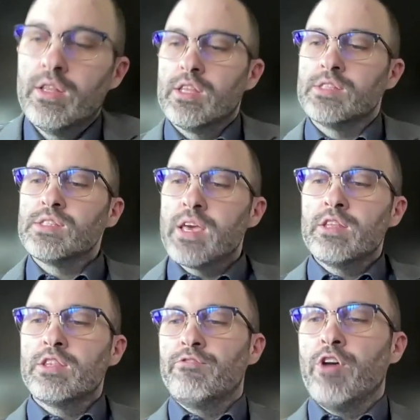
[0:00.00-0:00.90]
The
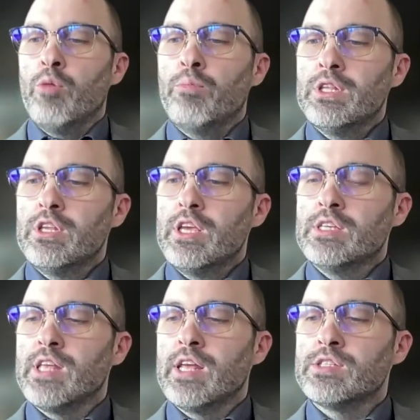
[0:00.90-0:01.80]
second development
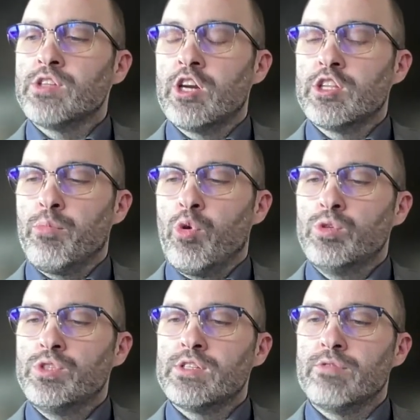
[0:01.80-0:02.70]
is that it started the
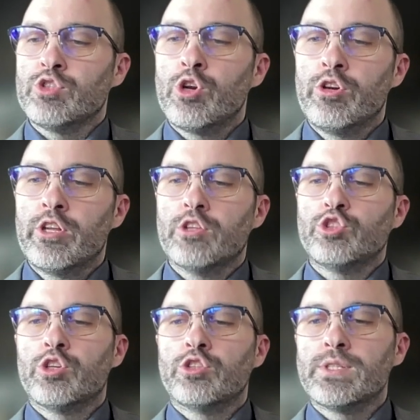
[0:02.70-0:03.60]
process of turning the
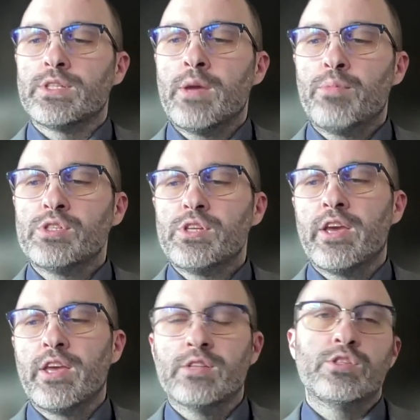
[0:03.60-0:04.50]
Church of Cyprus
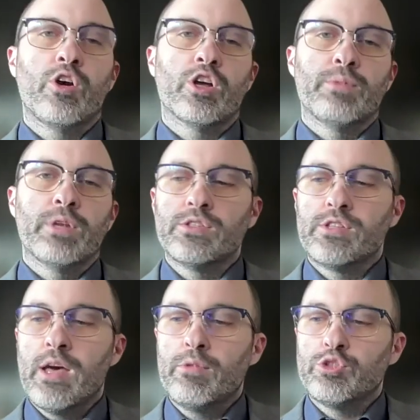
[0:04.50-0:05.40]
against the Ottoman
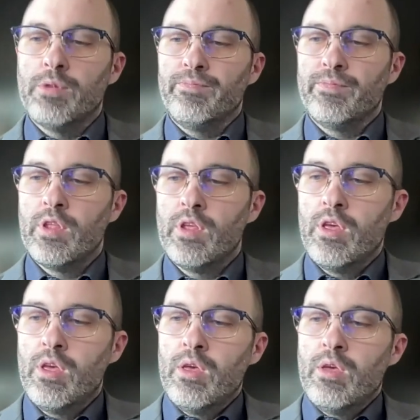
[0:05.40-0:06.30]
establishment.
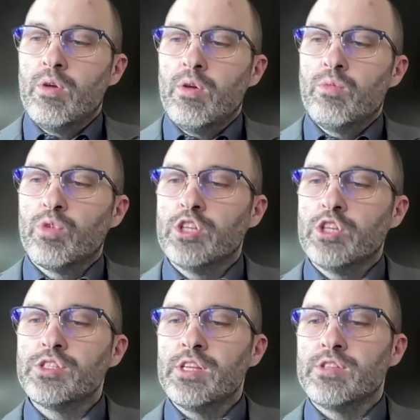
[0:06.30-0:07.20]

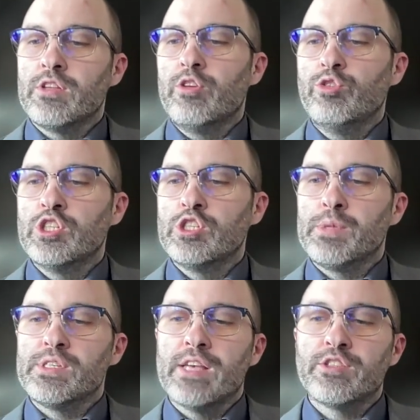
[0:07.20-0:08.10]
Religious institutions
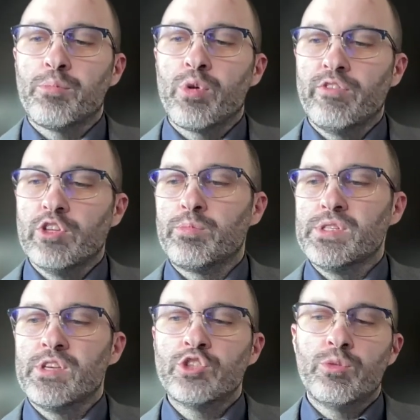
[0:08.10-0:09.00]
possessed a privileged
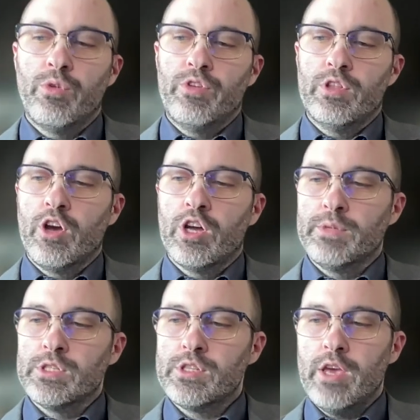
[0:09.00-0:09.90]
position within the Ottoman
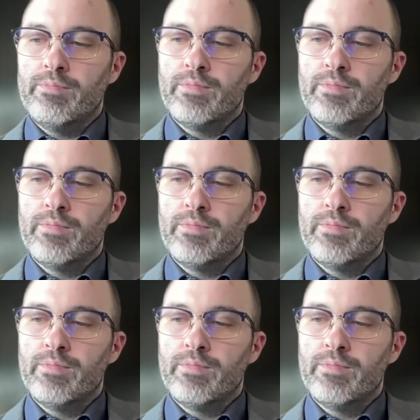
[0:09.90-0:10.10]
state.